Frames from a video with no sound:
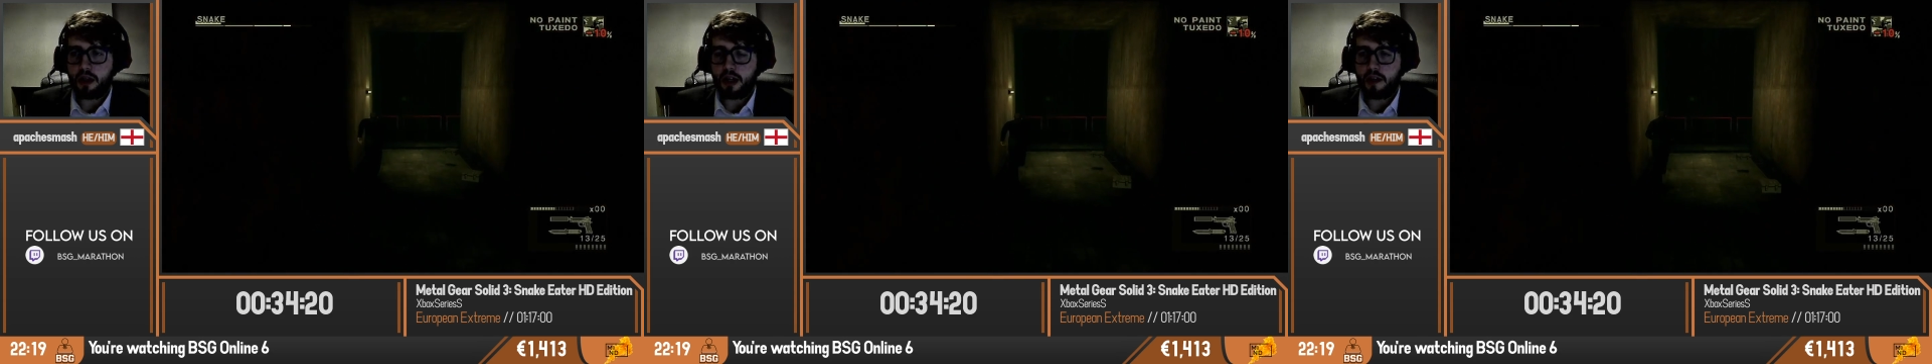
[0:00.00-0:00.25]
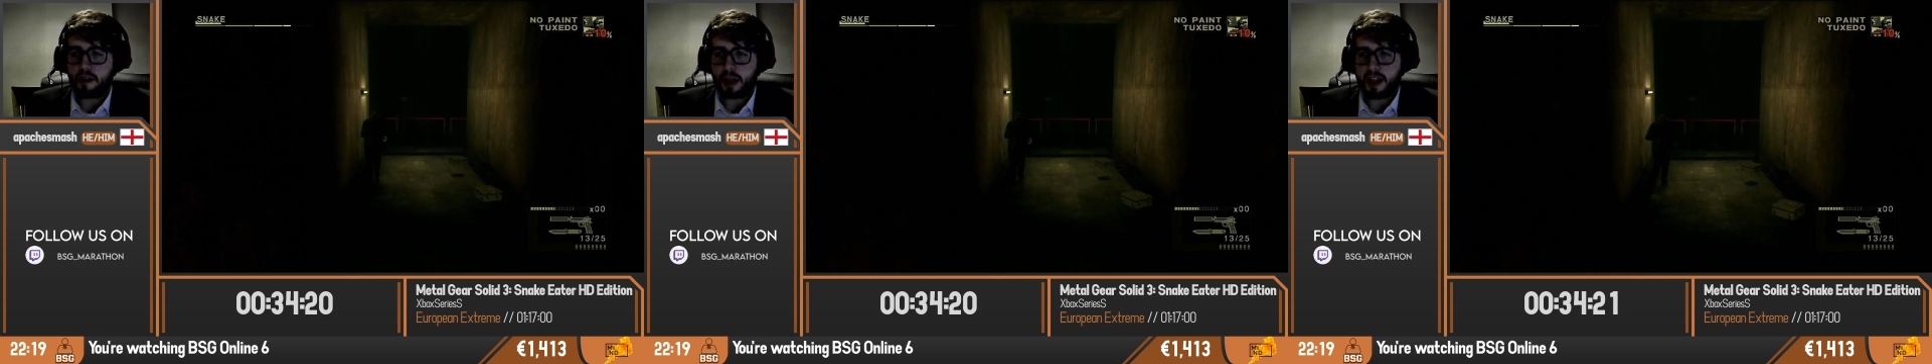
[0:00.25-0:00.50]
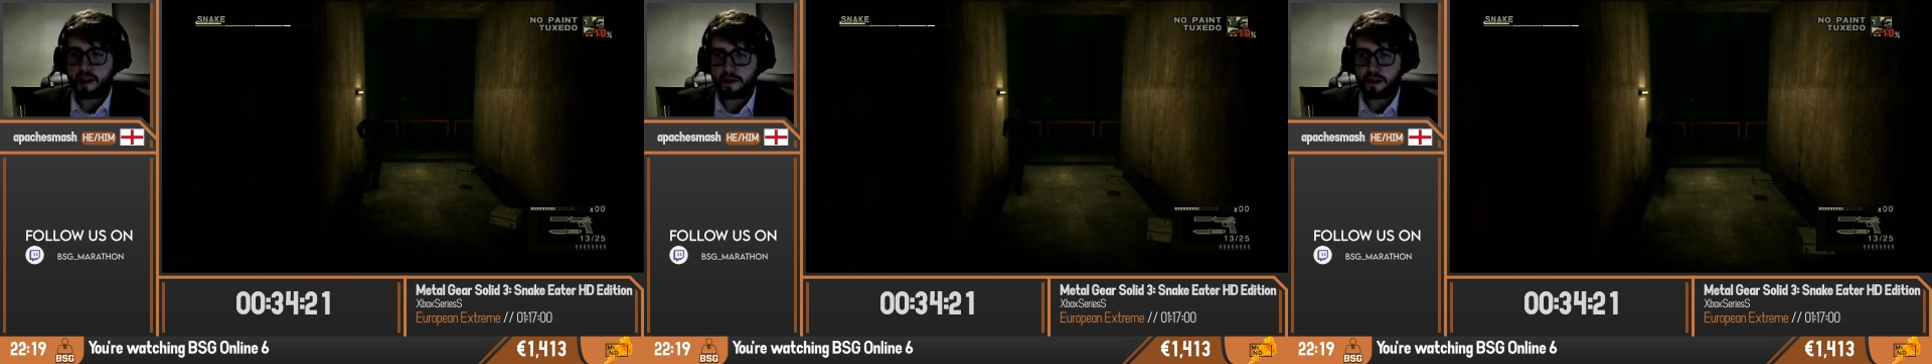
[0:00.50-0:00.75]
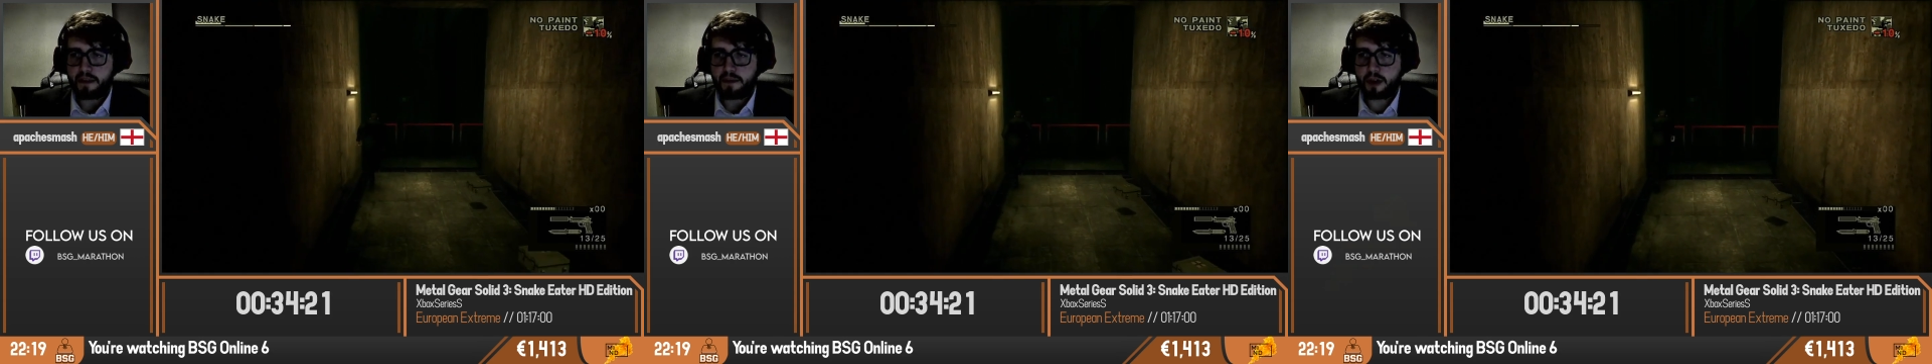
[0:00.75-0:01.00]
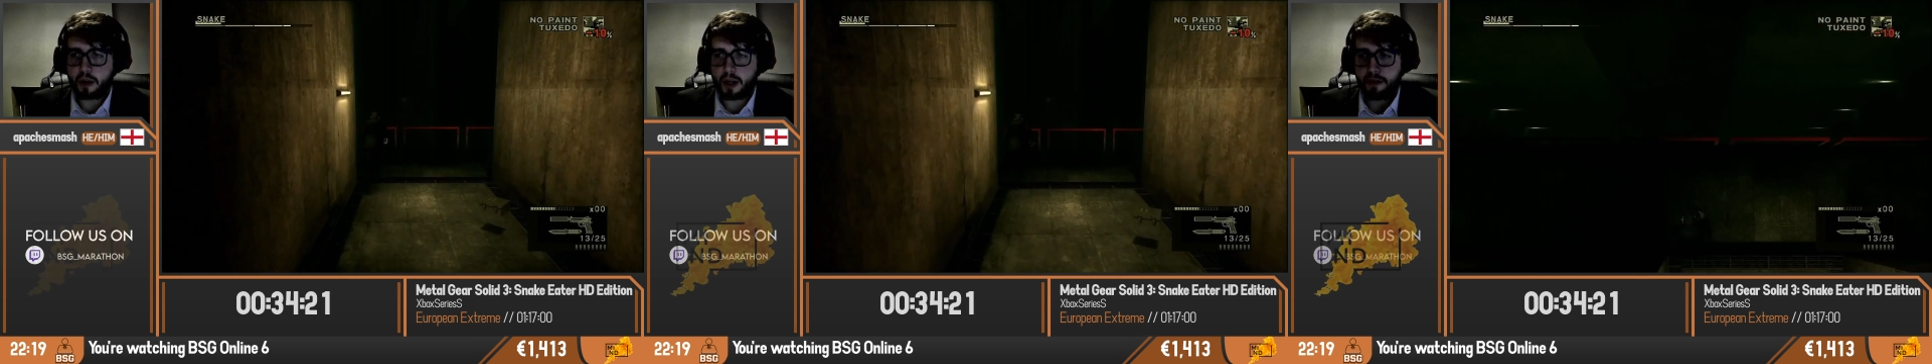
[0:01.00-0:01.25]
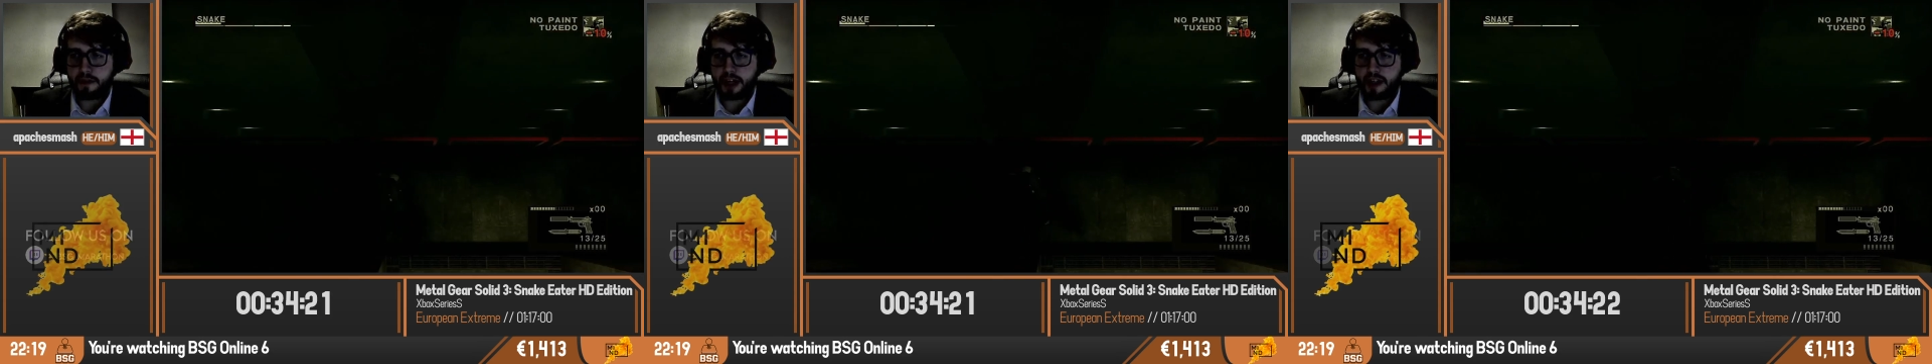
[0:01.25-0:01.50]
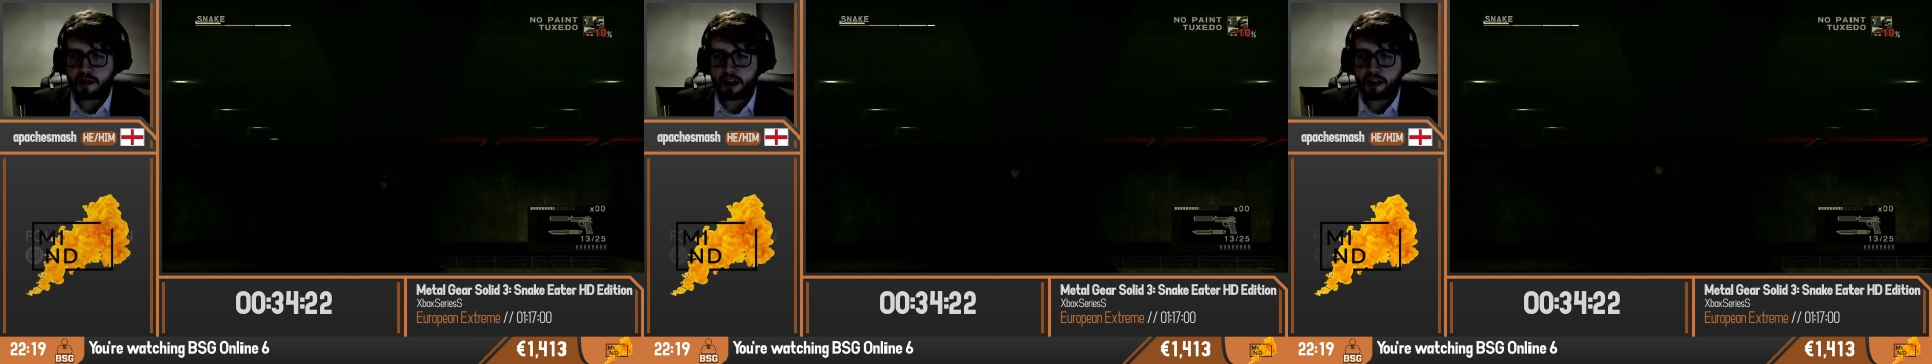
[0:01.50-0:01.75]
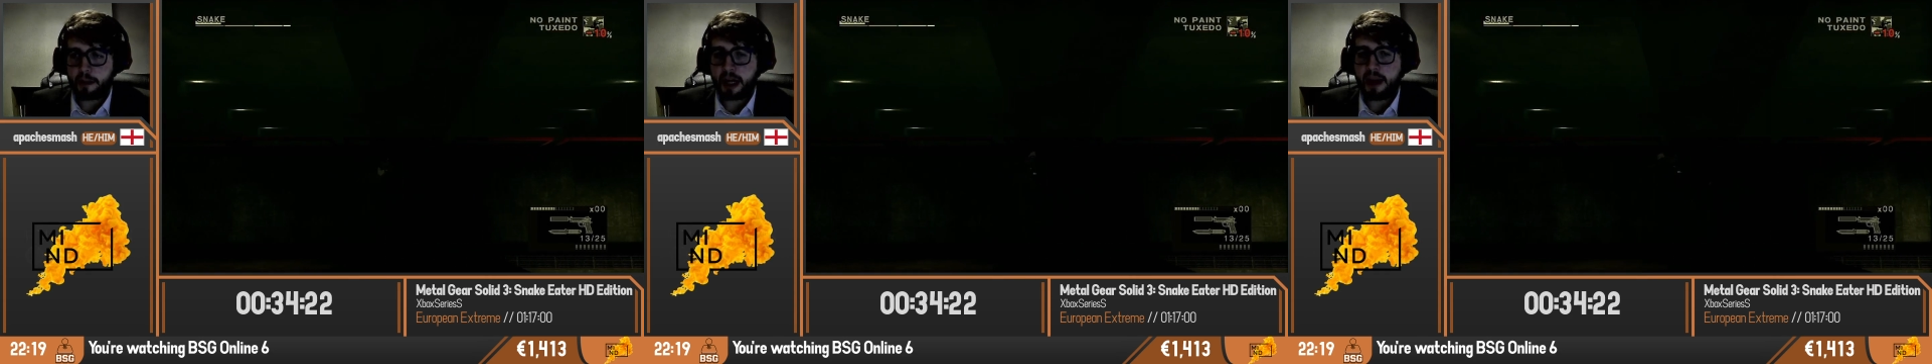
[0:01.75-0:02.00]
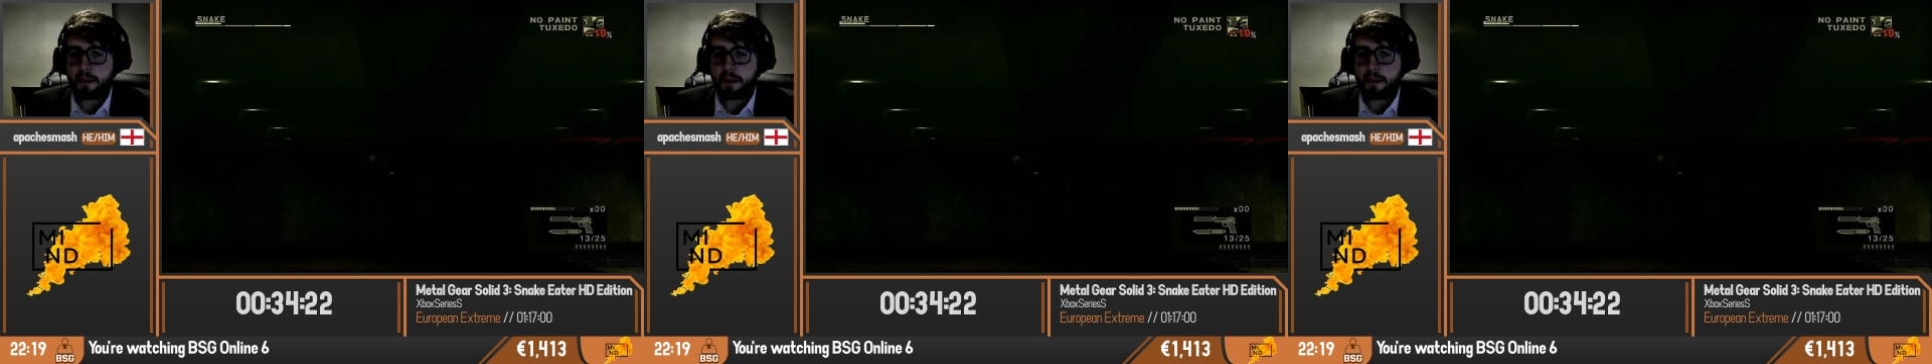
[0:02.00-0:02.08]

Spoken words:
So he has a flamethrower and he flies around the map.